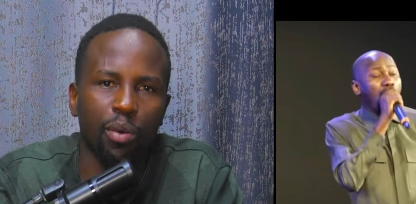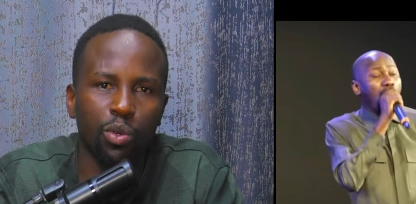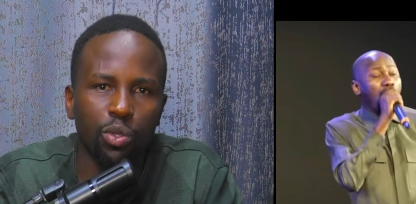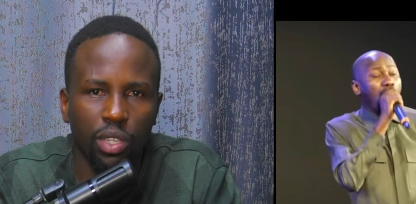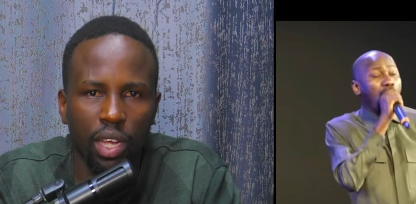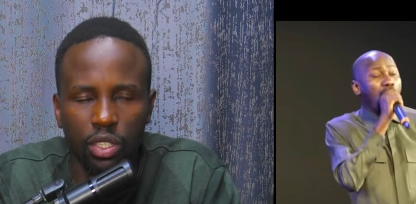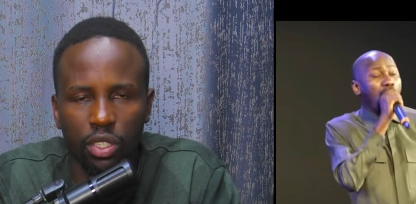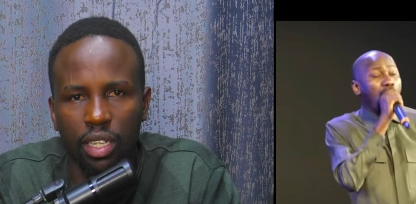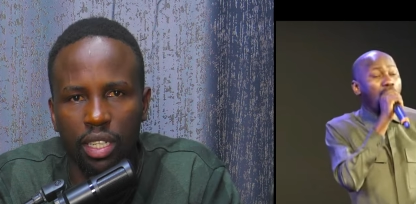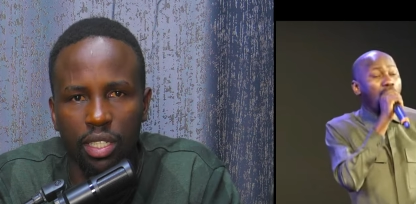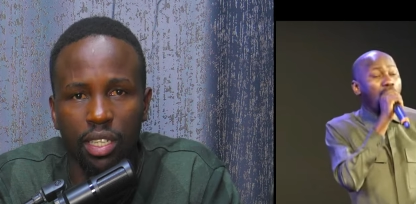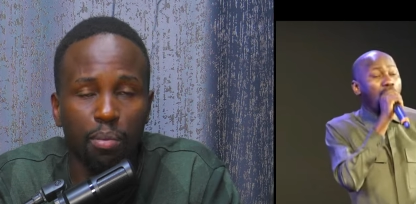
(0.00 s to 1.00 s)
Speaker 1: was
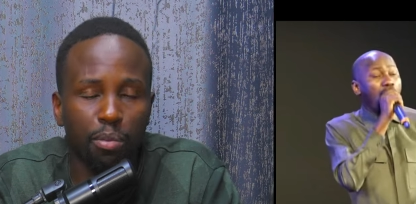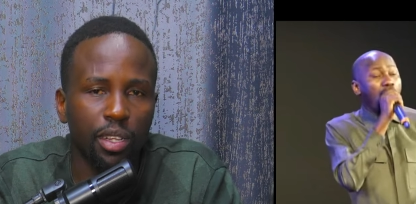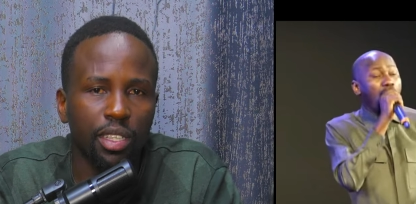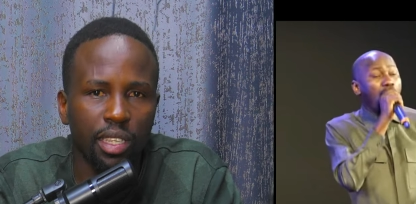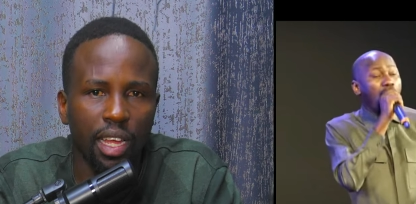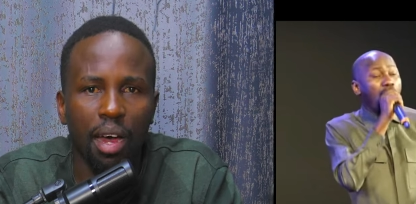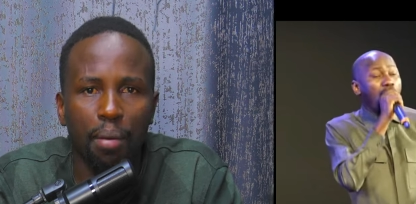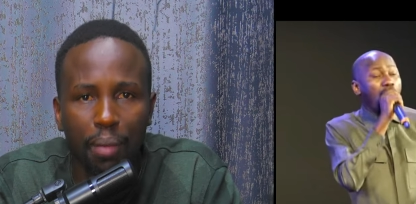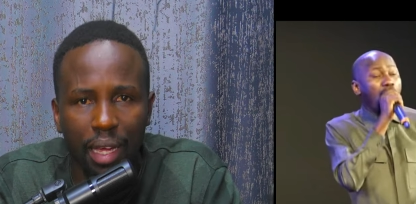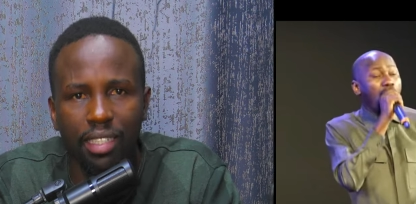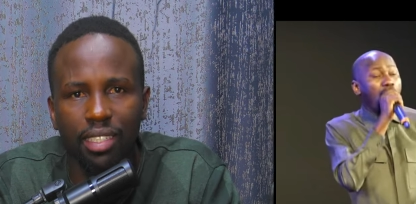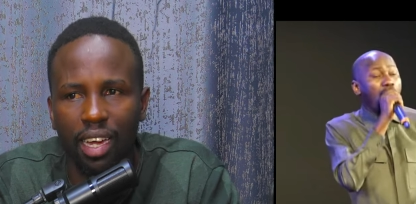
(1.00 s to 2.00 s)
actually Samuel's uh,
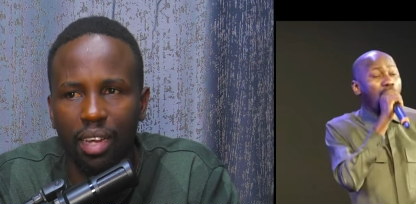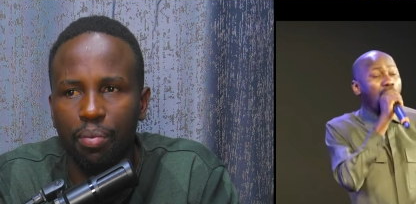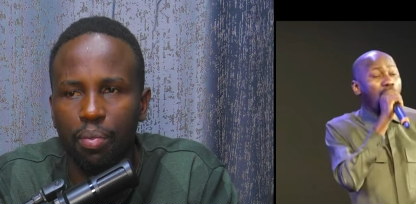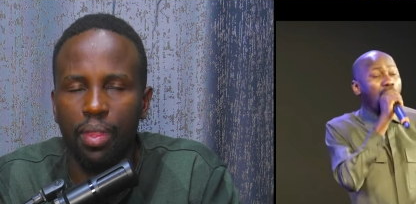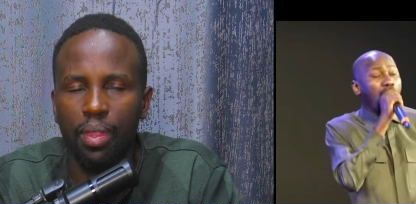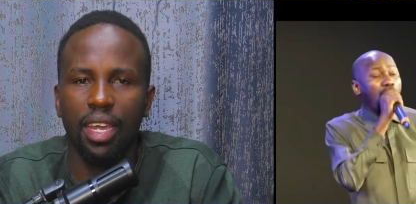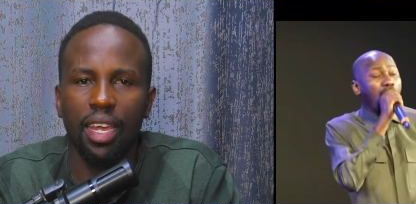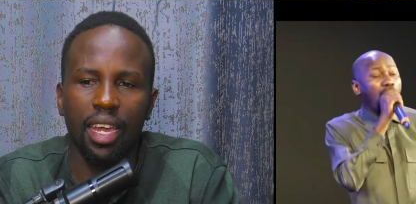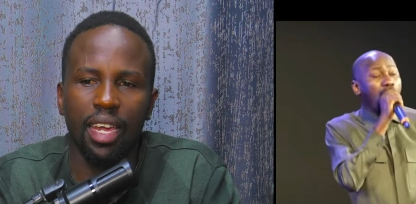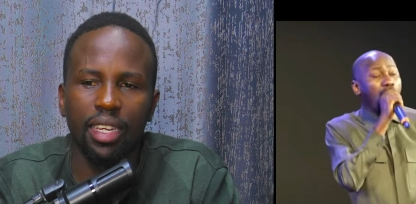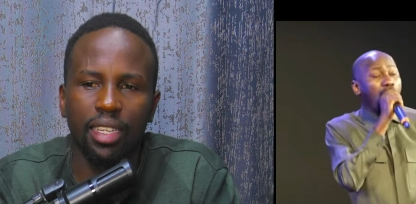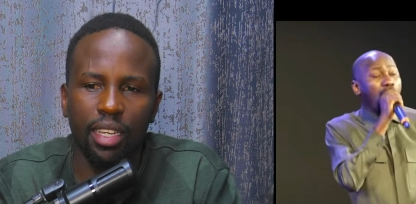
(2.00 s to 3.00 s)
mentor,
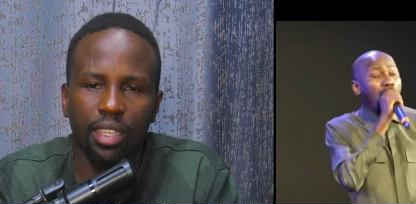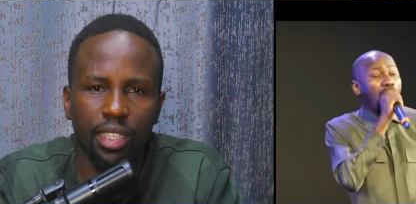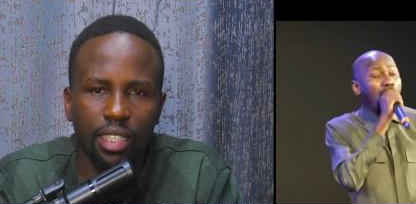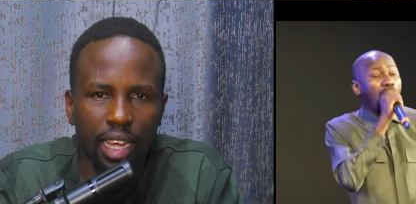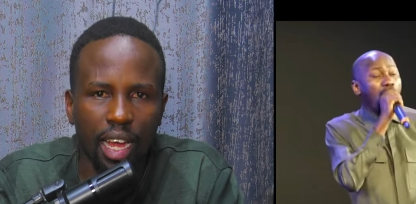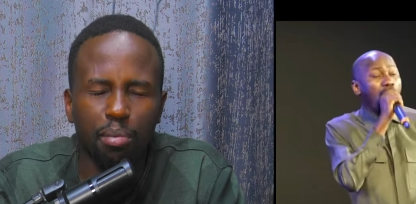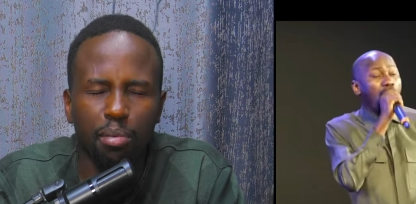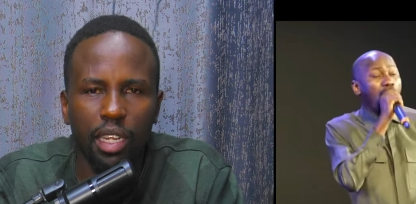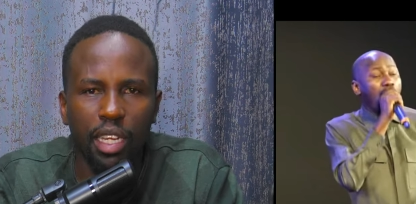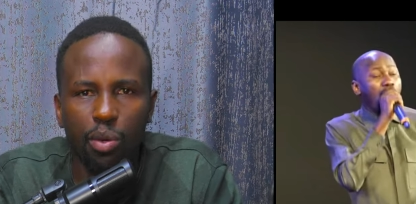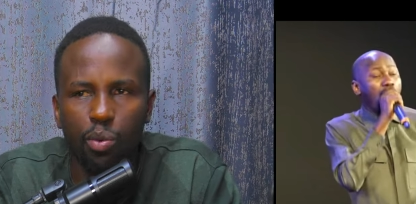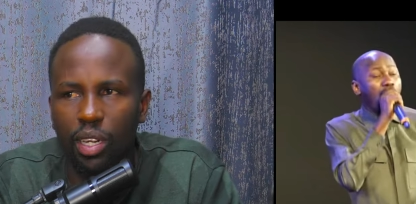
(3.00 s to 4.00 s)
and there's a time that
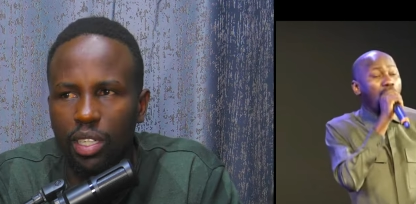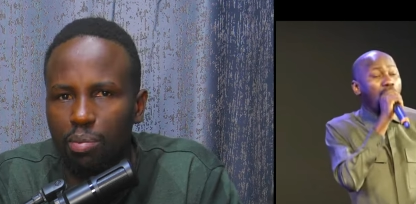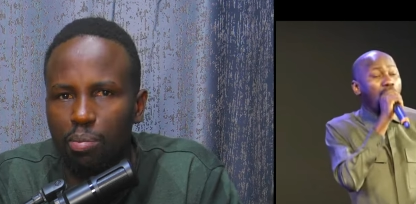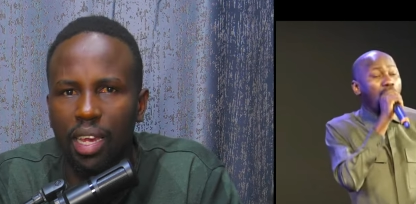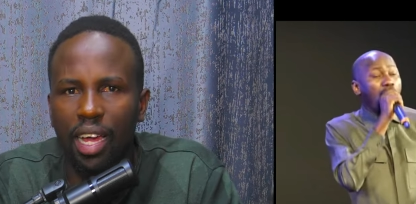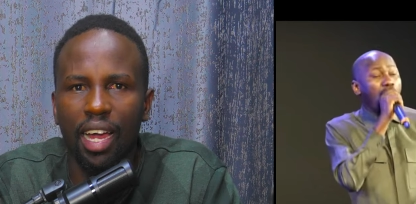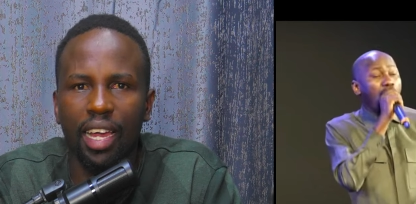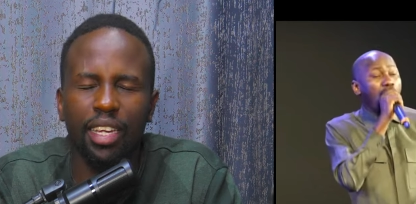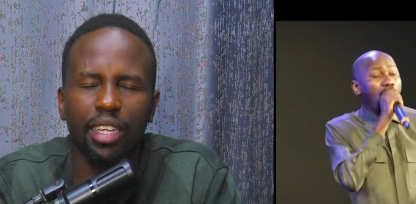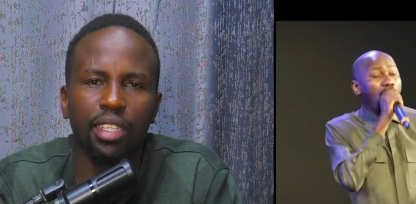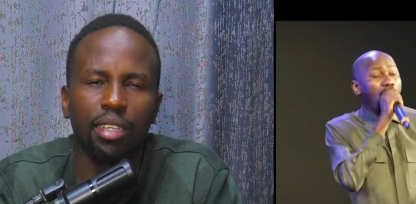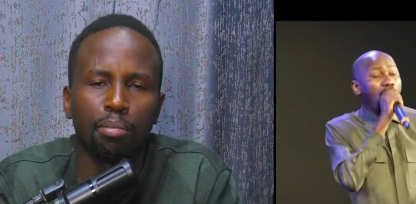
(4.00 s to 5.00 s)
he went
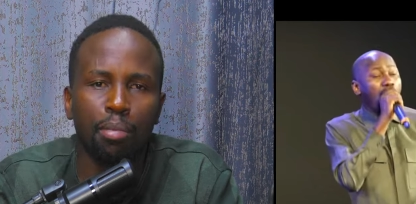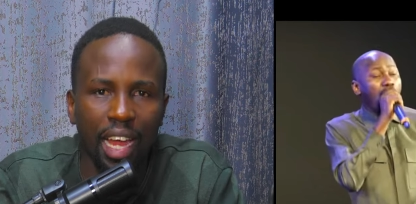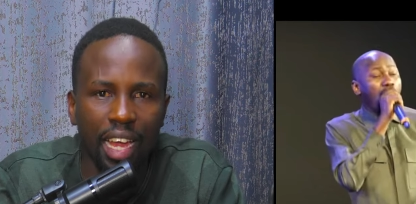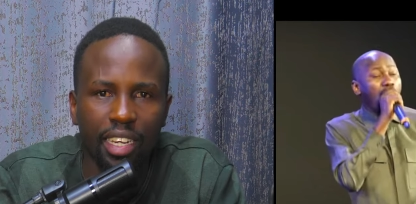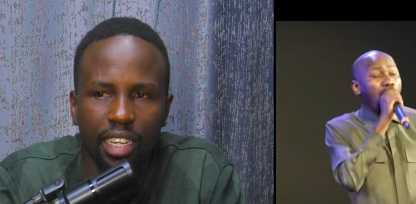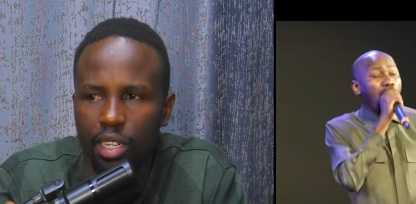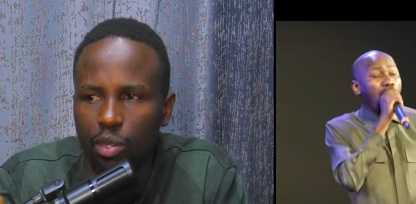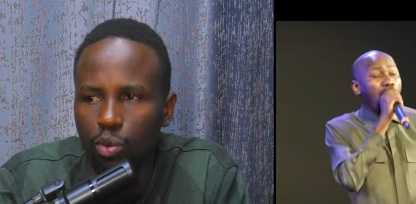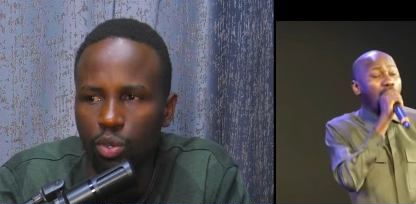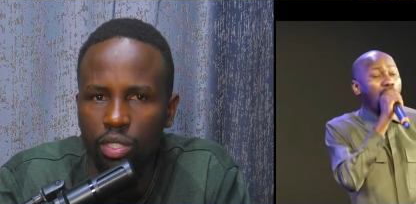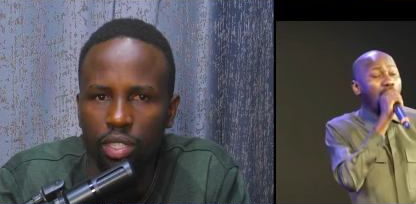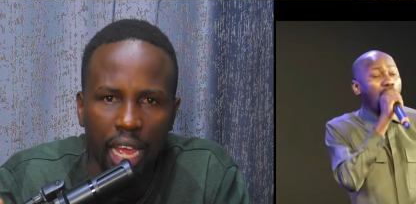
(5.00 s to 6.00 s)
blind blind and he
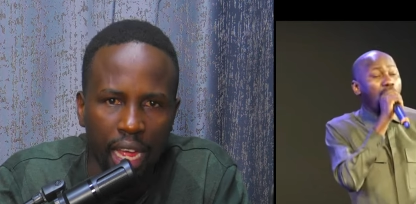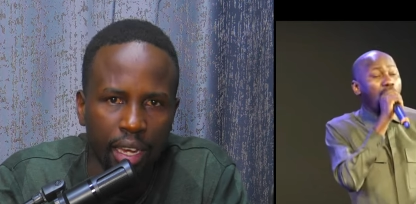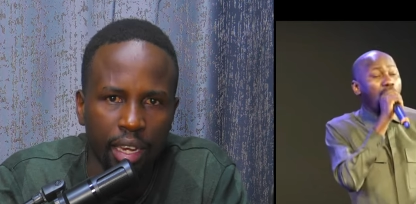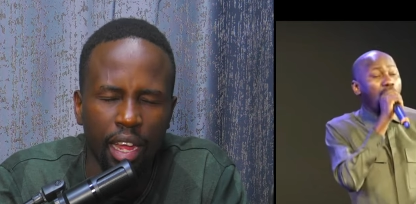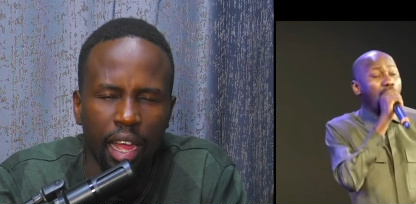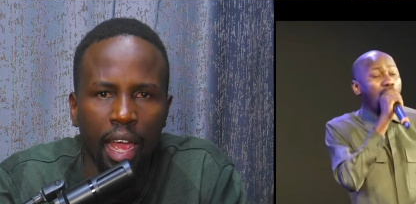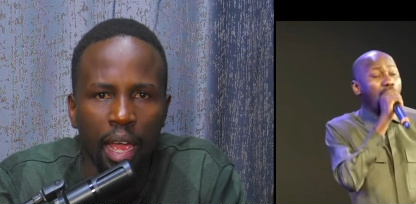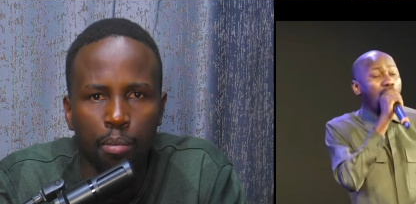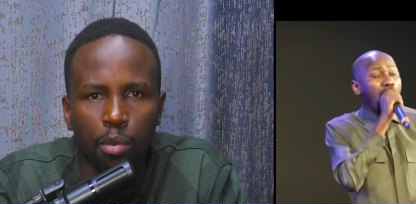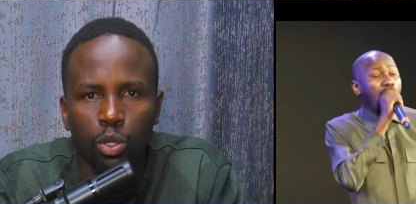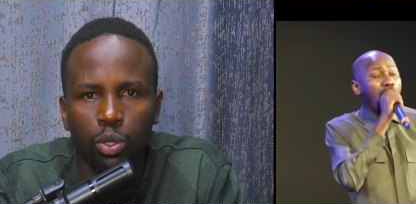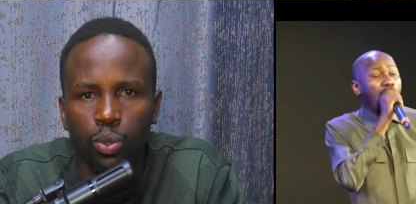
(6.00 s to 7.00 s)
was and
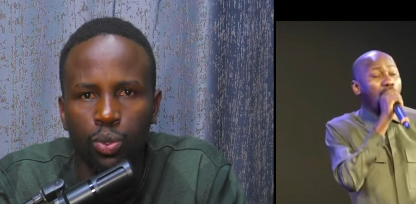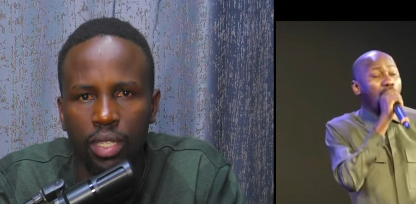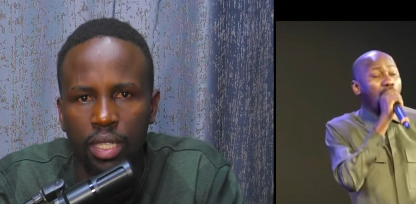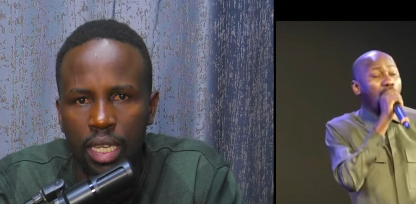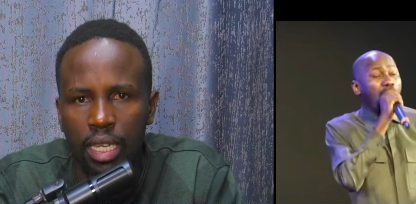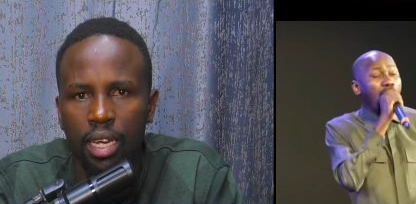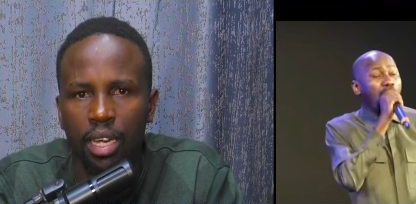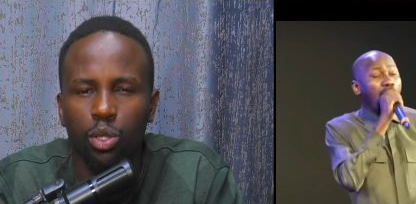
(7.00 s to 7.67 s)
able to see.